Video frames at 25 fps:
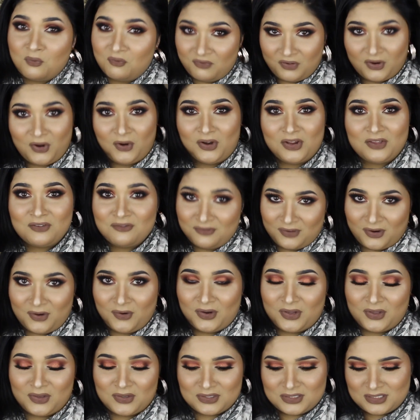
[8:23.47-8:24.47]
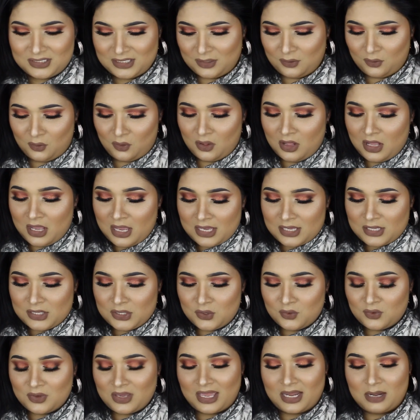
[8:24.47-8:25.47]
very good deal.
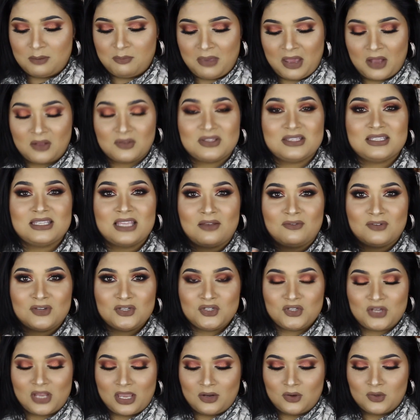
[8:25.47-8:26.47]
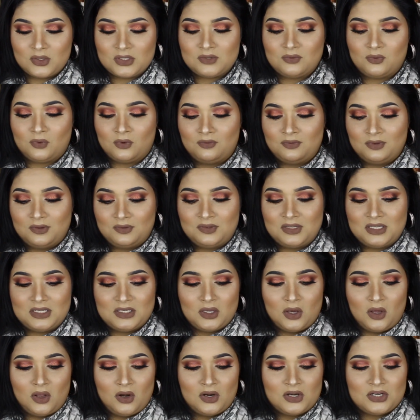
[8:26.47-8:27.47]
You get about 7 shadows for
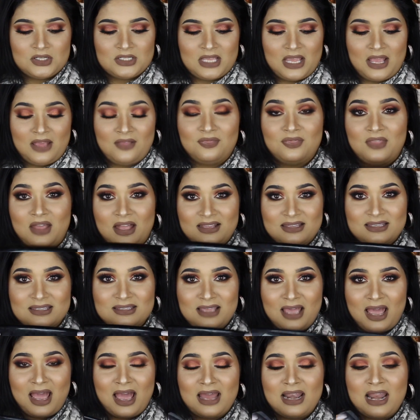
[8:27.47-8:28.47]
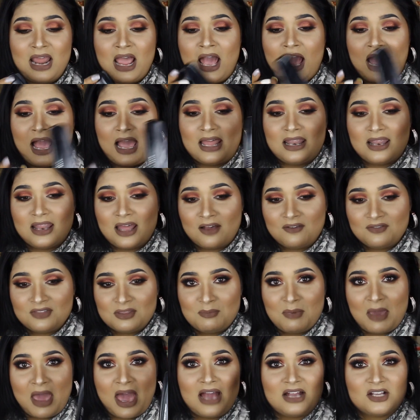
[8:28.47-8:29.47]
$50, and that's that. I love the
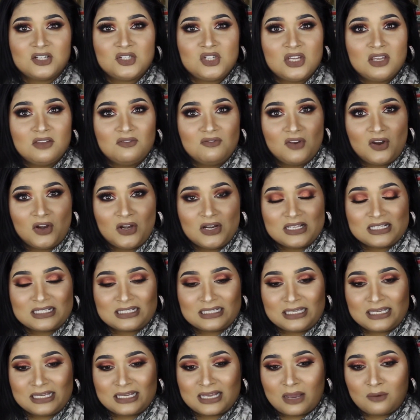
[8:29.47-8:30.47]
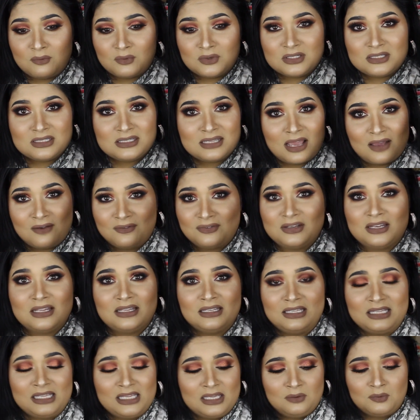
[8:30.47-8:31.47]
packaging, very sleek. I would
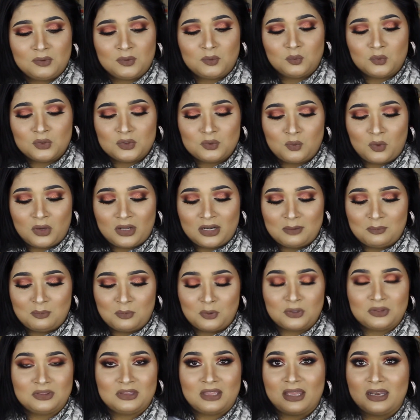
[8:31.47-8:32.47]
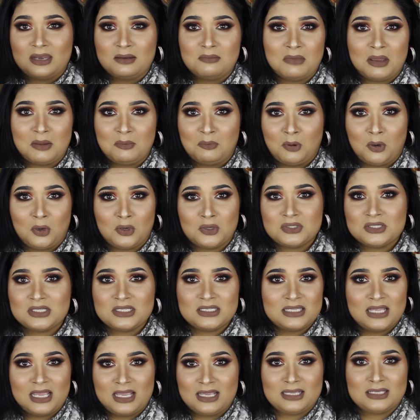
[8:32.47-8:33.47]
definitely even would want to put that in my purse
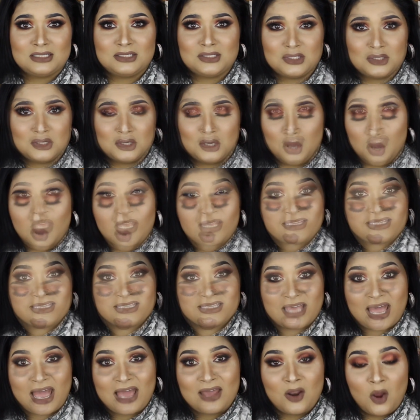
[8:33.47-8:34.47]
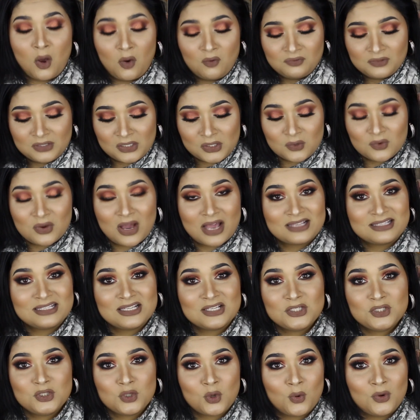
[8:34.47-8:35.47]
and take it to go. So that's that. Hopefully you guys
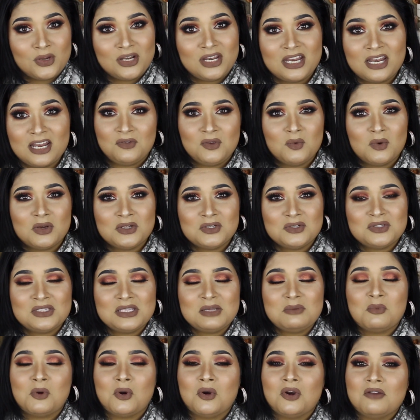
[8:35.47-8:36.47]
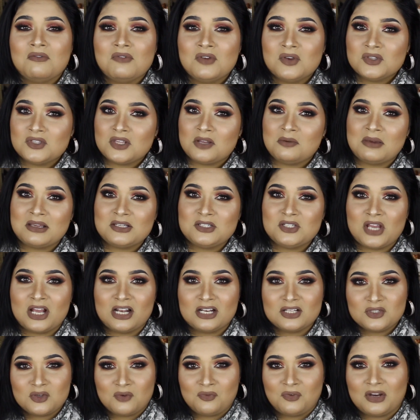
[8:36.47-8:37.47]
enjoyed it. If you want to see more reviews on my
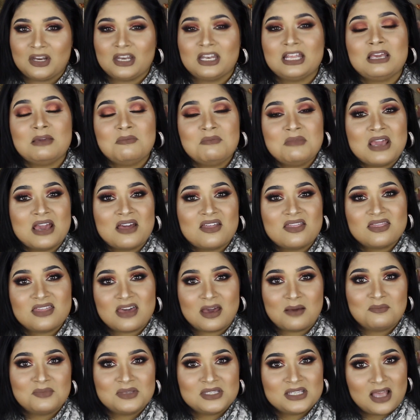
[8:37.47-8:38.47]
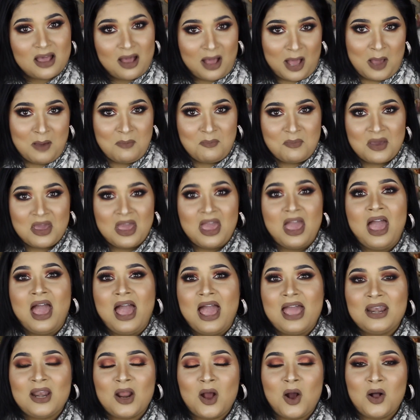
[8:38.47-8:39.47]
channel, don't forget to give me a thumbs up,
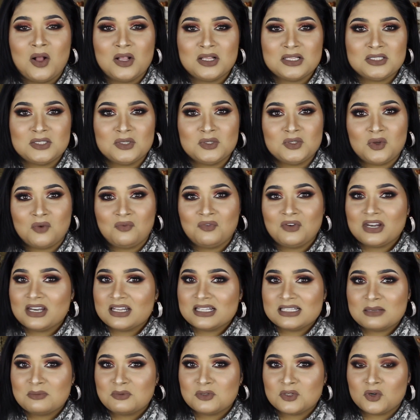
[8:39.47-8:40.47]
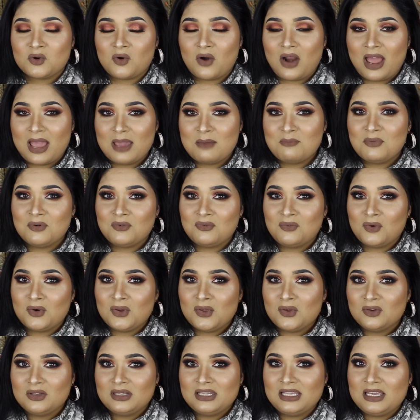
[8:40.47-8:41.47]
and also don't forget to subscribe before
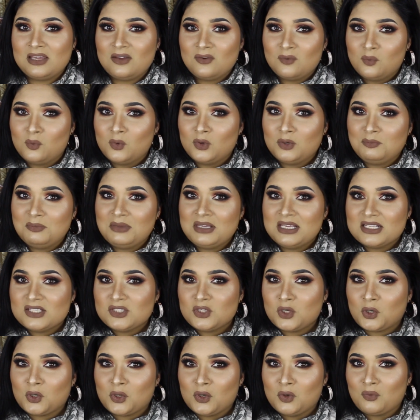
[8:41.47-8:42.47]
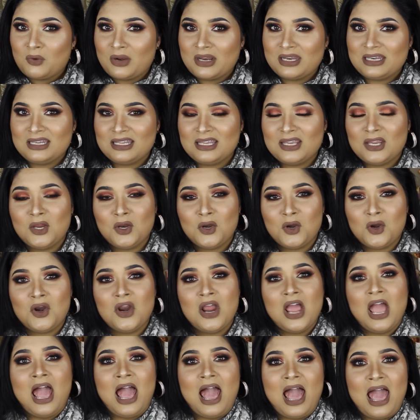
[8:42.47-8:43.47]
you leave. Would be a circle right here,
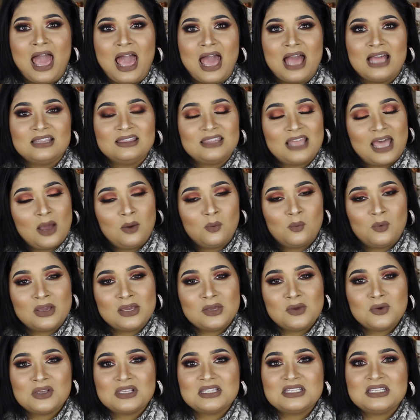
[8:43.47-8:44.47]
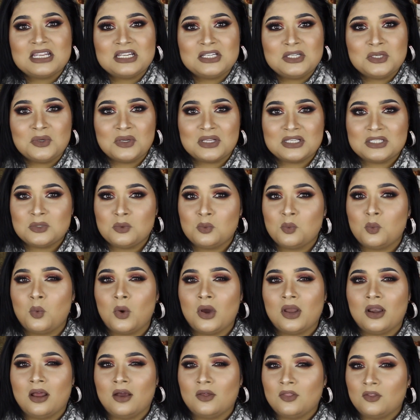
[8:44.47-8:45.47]
and that way you can stay tuned as to
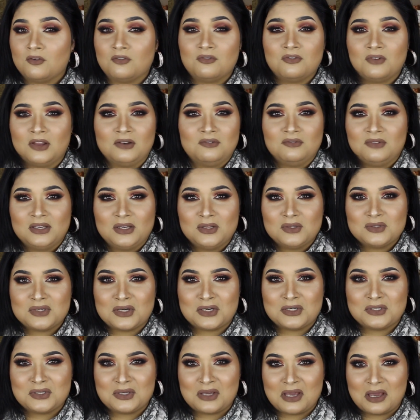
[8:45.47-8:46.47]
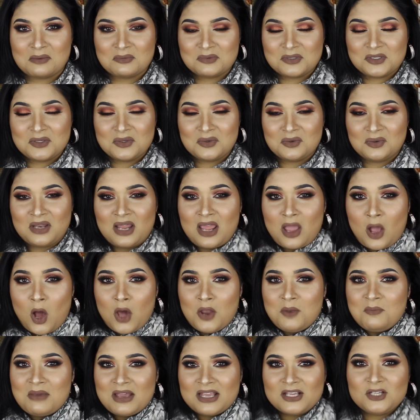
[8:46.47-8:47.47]
what other fun videos are to come soon
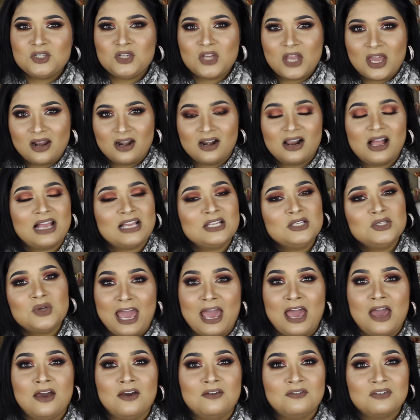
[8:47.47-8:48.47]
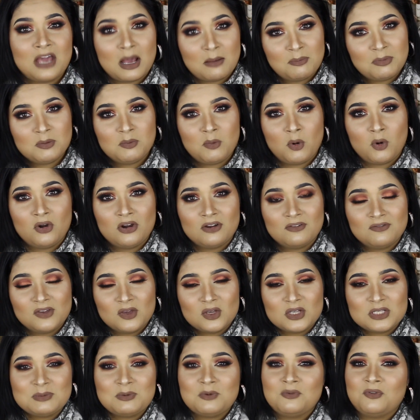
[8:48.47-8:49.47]
on my channel. I do have a couple more
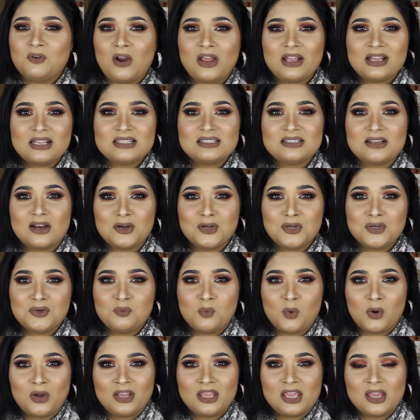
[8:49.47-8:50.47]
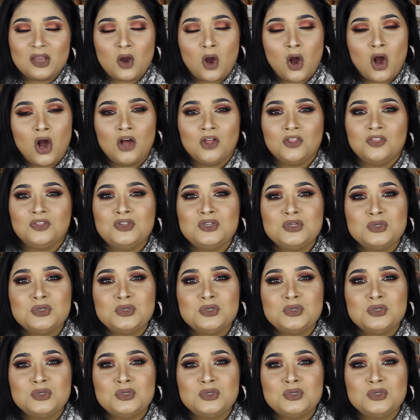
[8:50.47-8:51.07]
reviews before I can start working on